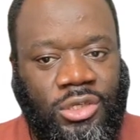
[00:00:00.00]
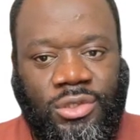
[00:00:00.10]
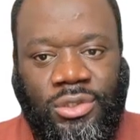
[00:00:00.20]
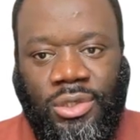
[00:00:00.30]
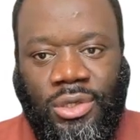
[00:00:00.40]

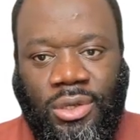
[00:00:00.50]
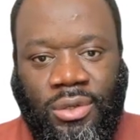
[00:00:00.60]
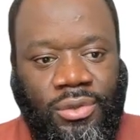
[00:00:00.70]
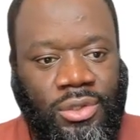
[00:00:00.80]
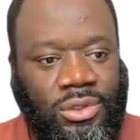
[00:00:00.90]

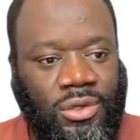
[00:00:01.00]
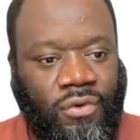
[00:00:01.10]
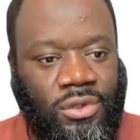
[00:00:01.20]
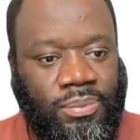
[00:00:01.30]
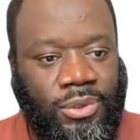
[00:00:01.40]
see this
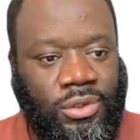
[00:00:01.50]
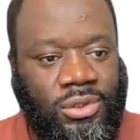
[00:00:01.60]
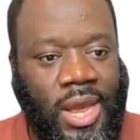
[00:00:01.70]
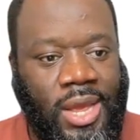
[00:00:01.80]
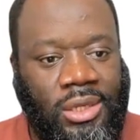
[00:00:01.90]
difference
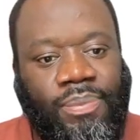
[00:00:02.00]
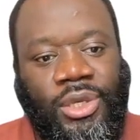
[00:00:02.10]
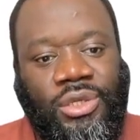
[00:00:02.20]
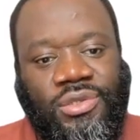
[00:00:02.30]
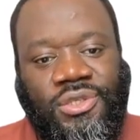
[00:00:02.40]
because
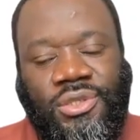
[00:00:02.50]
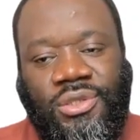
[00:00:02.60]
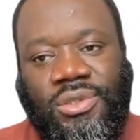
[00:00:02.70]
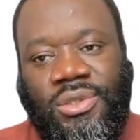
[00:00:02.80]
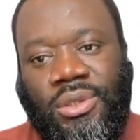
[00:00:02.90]
ILP
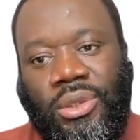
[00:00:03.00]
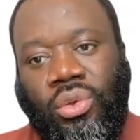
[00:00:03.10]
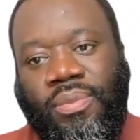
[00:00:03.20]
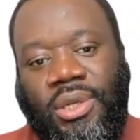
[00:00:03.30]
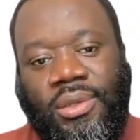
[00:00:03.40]
considers
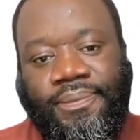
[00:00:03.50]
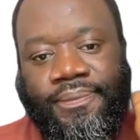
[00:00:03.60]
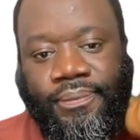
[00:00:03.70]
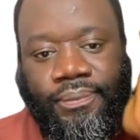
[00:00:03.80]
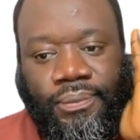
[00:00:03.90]
global
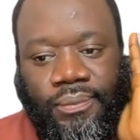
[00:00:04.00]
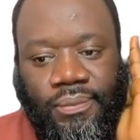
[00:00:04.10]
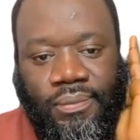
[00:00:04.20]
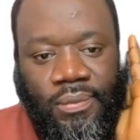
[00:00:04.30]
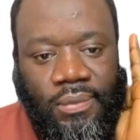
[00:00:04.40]

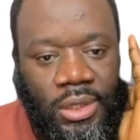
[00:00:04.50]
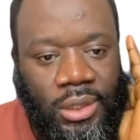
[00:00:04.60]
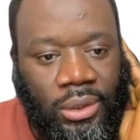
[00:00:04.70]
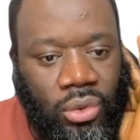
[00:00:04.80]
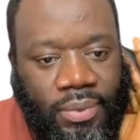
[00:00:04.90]

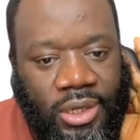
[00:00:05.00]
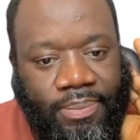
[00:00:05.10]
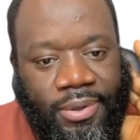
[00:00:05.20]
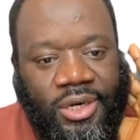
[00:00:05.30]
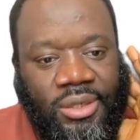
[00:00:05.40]

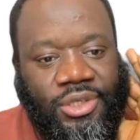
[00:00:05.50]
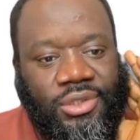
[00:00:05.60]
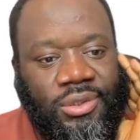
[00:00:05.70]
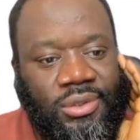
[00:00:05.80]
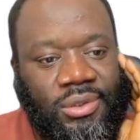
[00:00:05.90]

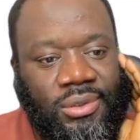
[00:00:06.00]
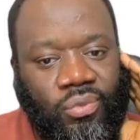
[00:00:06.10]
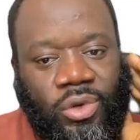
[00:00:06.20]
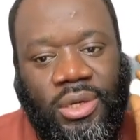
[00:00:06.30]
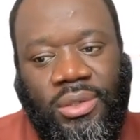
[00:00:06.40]

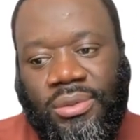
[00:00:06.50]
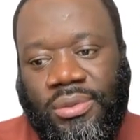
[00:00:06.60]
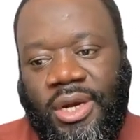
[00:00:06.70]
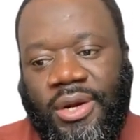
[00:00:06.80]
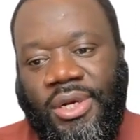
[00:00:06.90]
parameters when
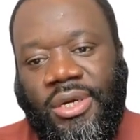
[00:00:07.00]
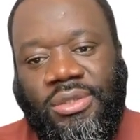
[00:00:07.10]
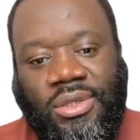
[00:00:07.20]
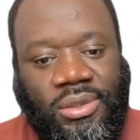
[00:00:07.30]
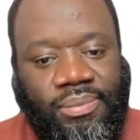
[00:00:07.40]
carrying
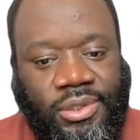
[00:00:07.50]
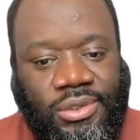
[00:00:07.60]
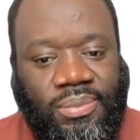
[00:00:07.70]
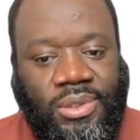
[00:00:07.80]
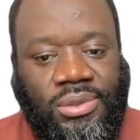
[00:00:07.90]
out
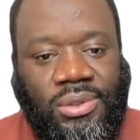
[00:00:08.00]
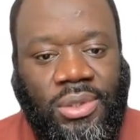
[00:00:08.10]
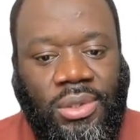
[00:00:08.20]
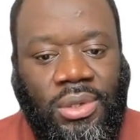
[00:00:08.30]
placements.